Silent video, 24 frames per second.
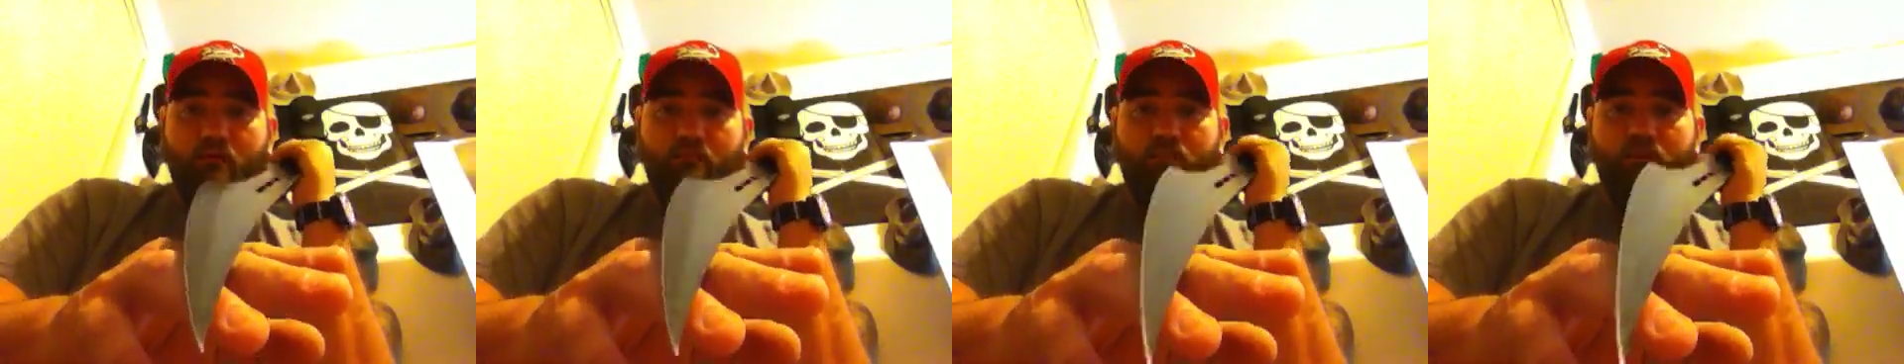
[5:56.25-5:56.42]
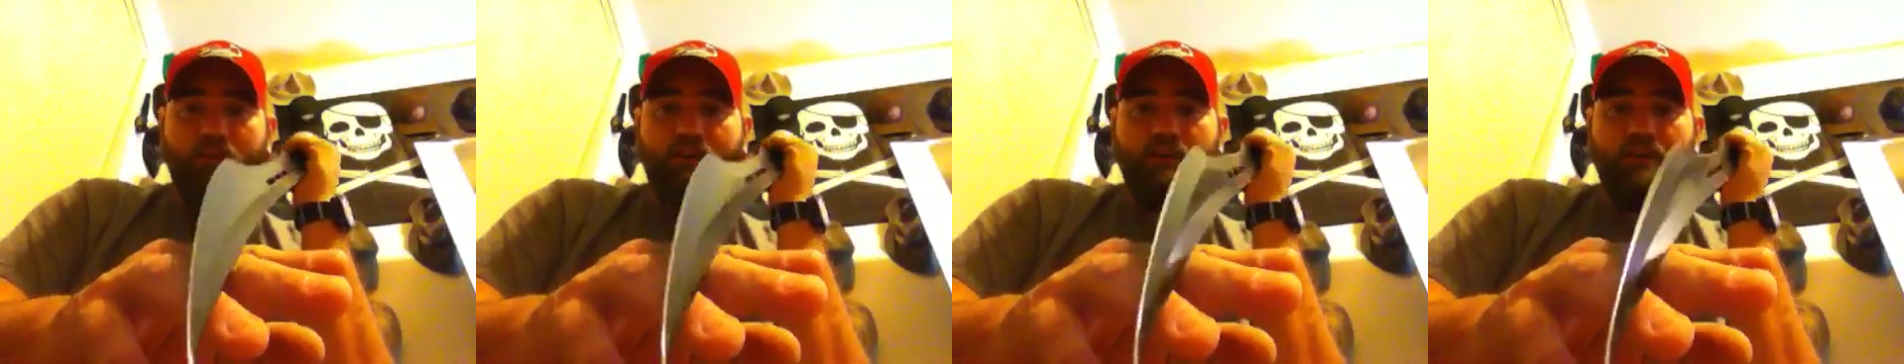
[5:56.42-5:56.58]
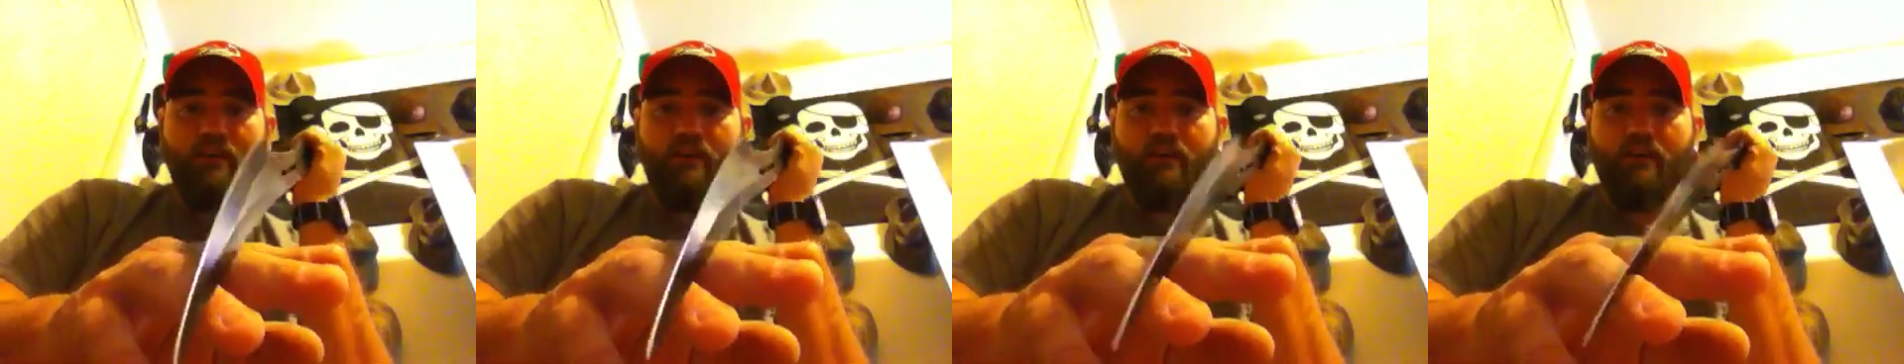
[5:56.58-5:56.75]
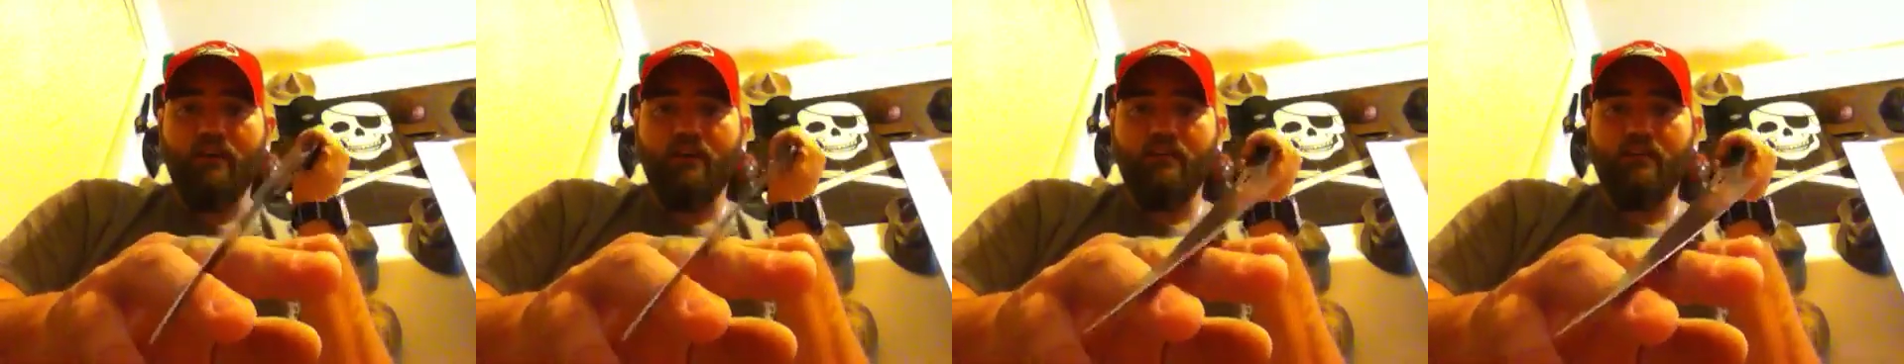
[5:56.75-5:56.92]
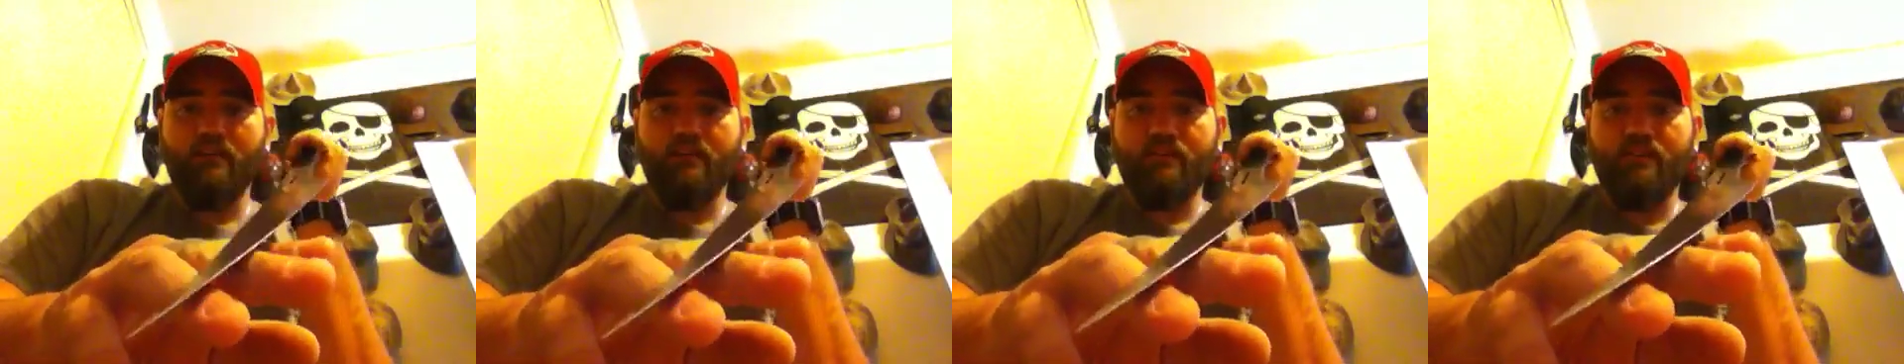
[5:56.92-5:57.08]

because